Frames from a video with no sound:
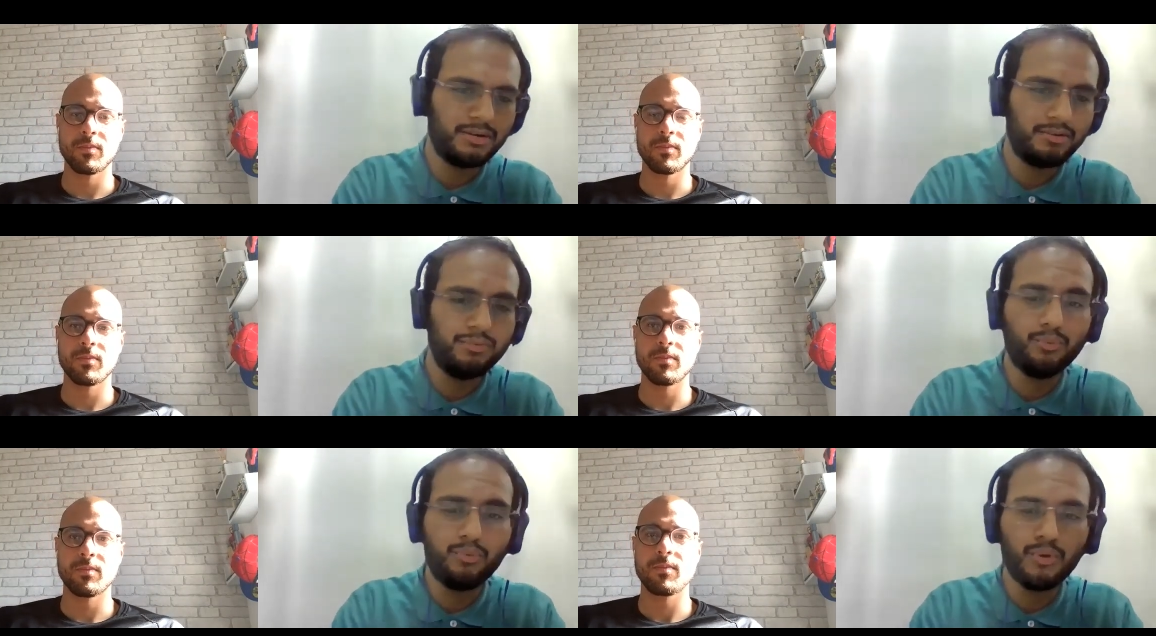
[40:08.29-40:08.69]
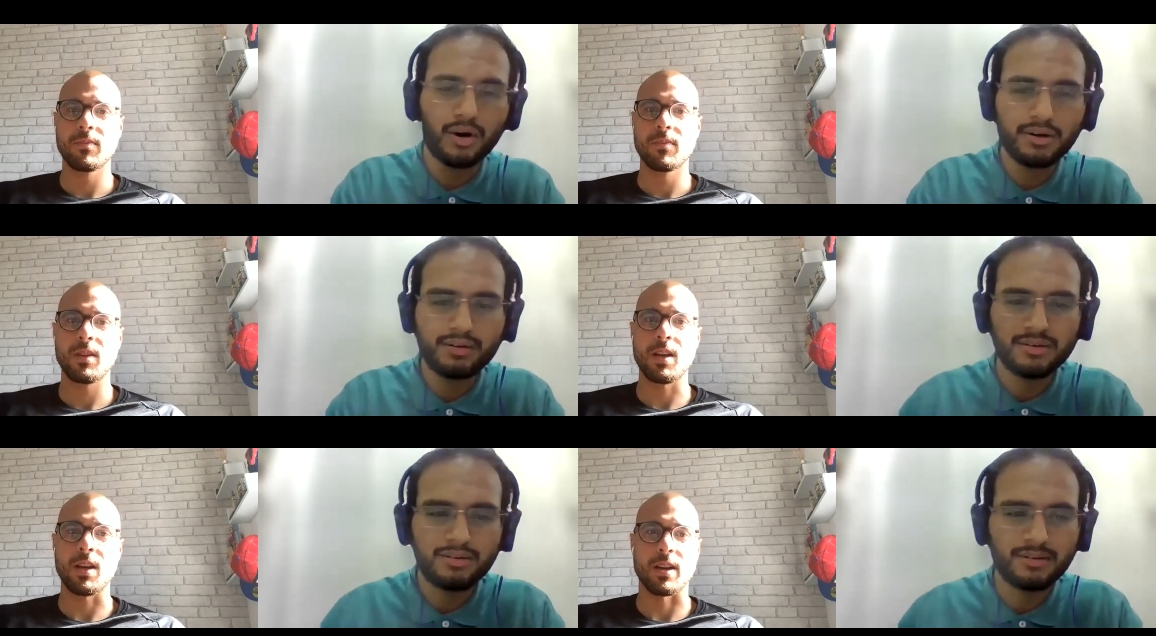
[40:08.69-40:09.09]
Speaker 1: of
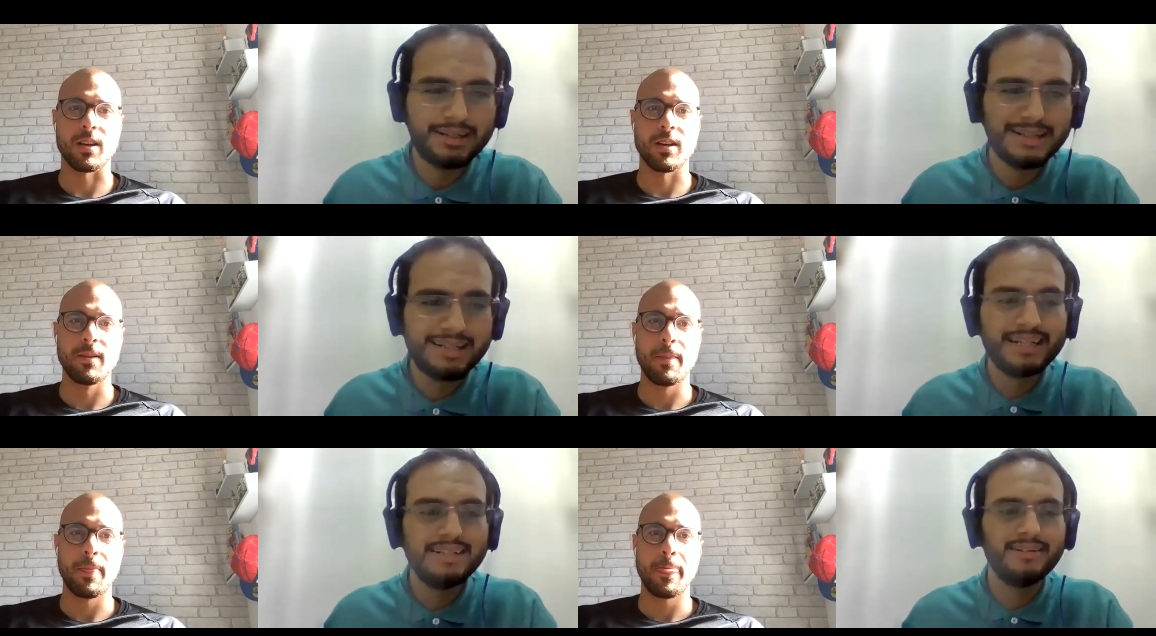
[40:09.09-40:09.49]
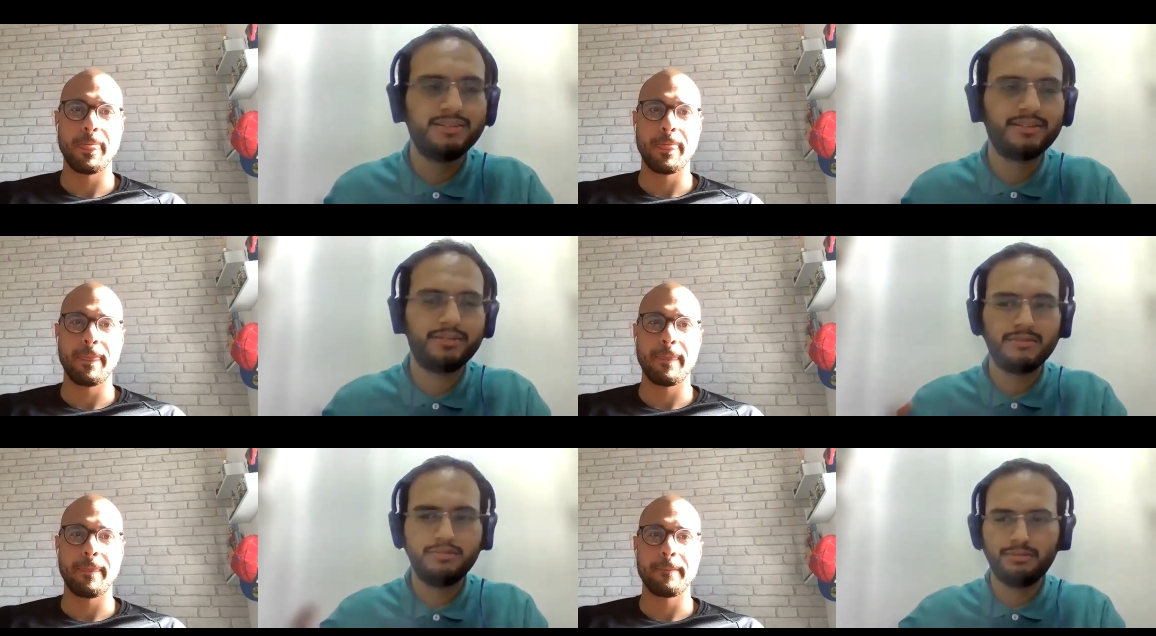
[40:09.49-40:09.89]
water yeah.
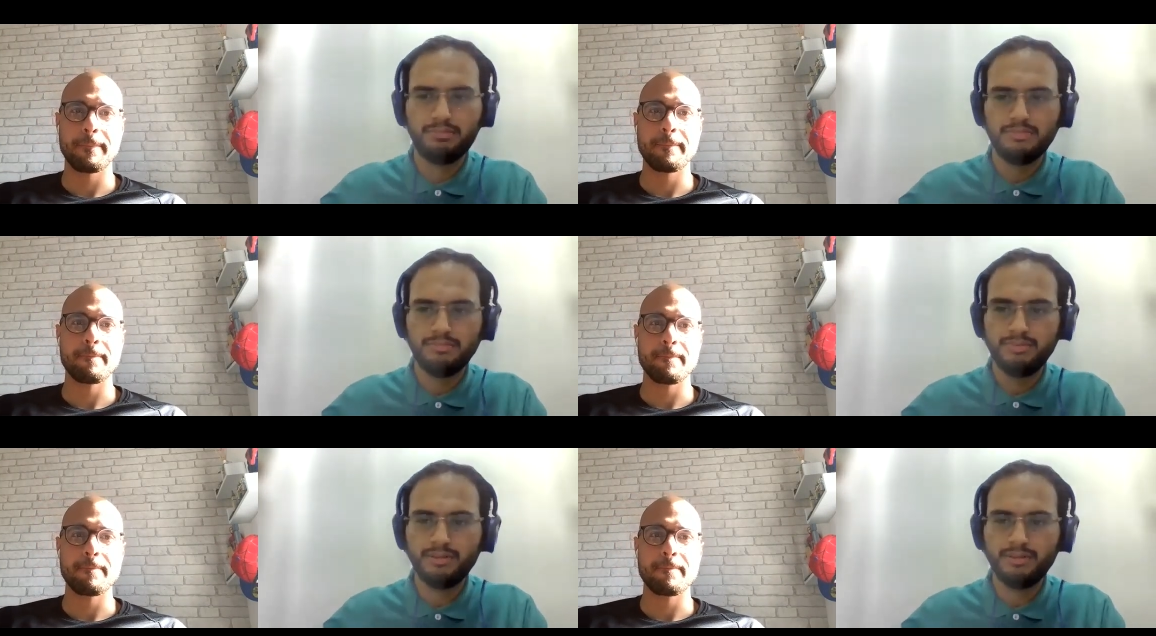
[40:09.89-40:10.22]
needed to,